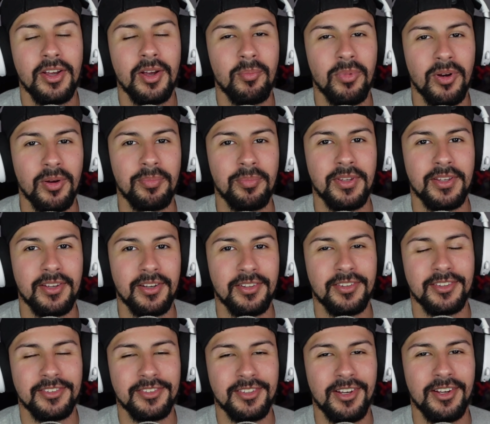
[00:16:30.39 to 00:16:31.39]
But because
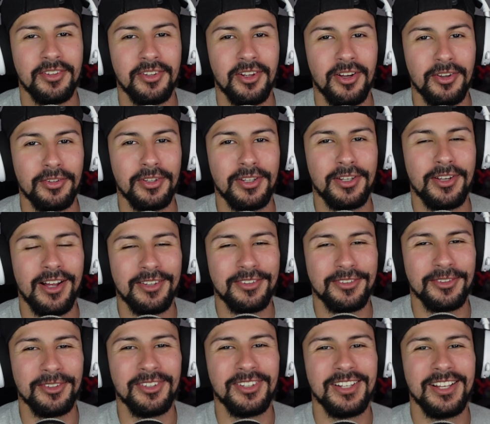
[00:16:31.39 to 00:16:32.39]
it's on the ugly
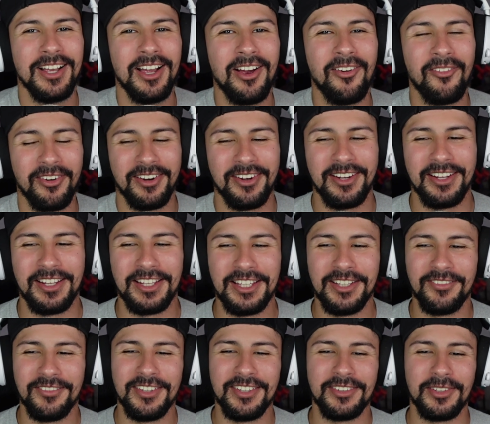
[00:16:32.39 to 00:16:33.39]
console, we're going to give
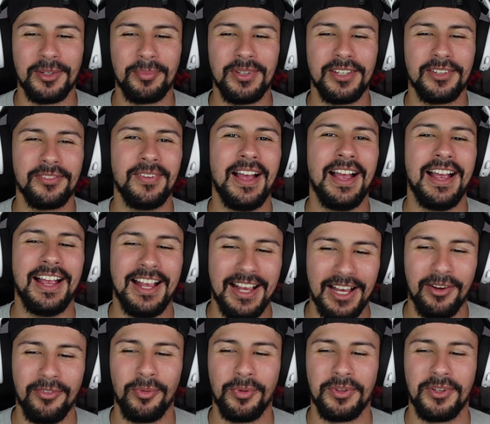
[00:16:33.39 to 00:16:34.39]
this a big fat
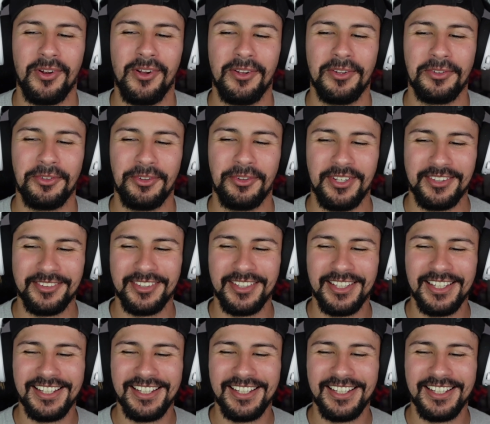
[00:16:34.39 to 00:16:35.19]
F with the Call of Duties.